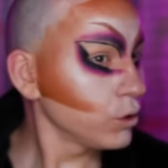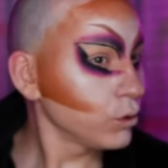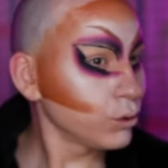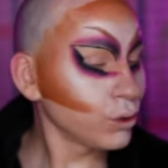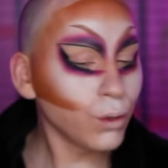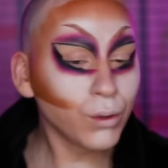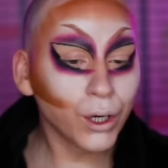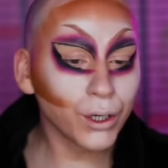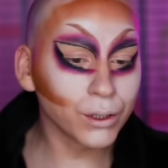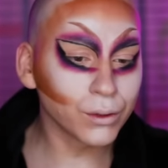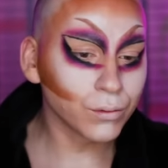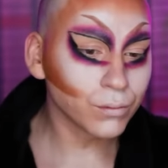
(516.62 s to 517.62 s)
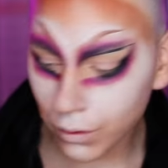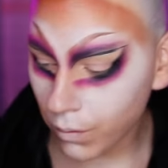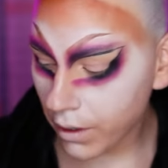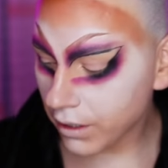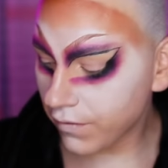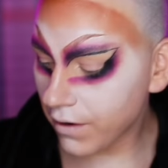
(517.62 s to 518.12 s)
so good to
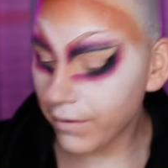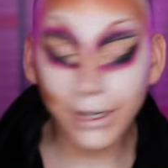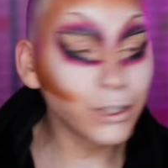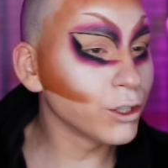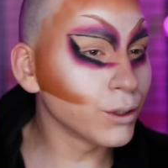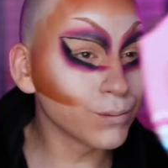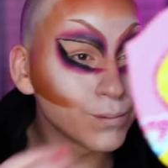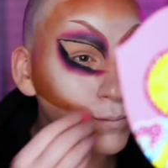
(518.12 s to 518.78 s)
wear as foundation.